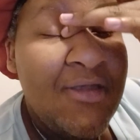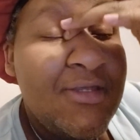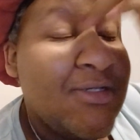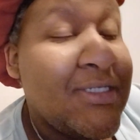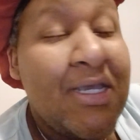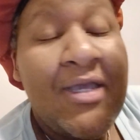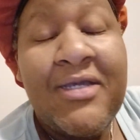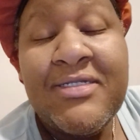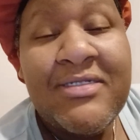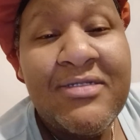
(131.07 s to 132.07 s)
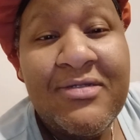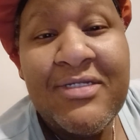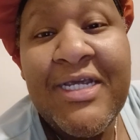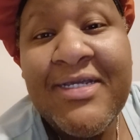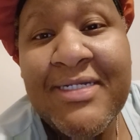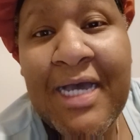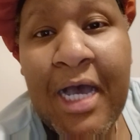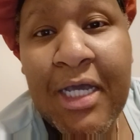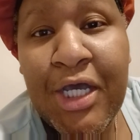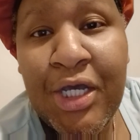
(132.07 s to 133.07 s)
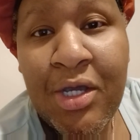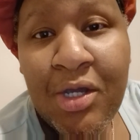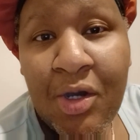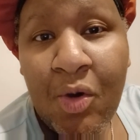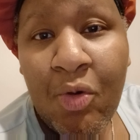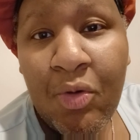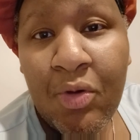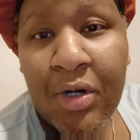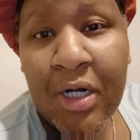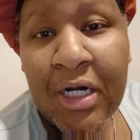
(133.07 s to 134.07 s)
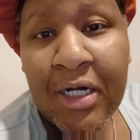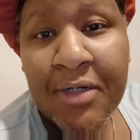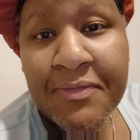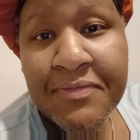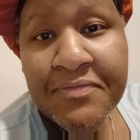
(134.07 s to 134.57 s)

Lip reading: they'll say TikTok or